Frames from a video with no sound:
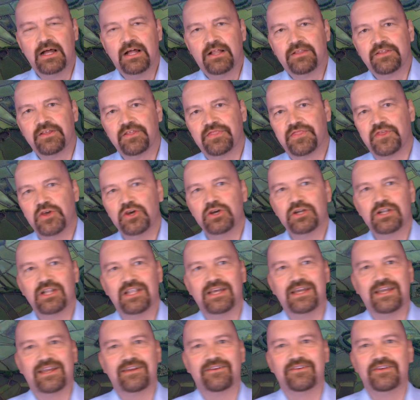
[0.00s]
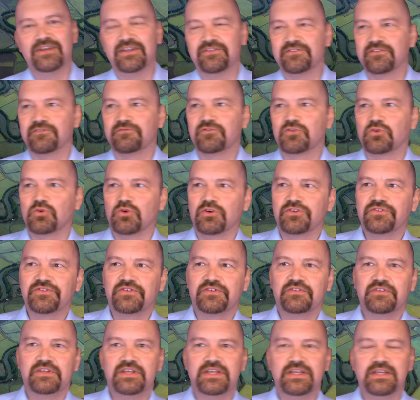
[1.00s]
The third layer is, of course,
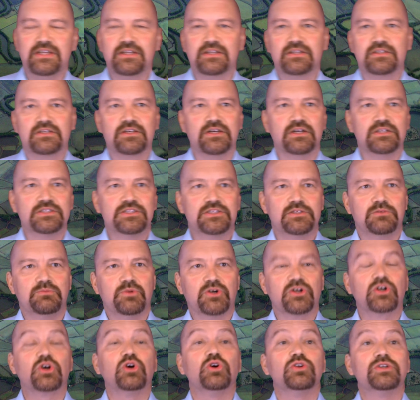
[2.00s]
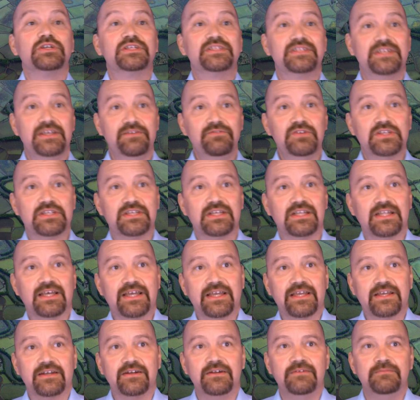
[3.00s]
the customer connectivity
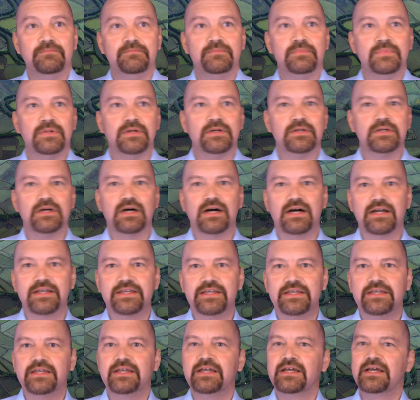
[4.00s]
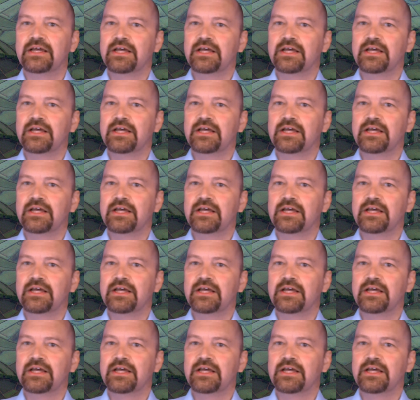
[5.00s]
layer, i.e.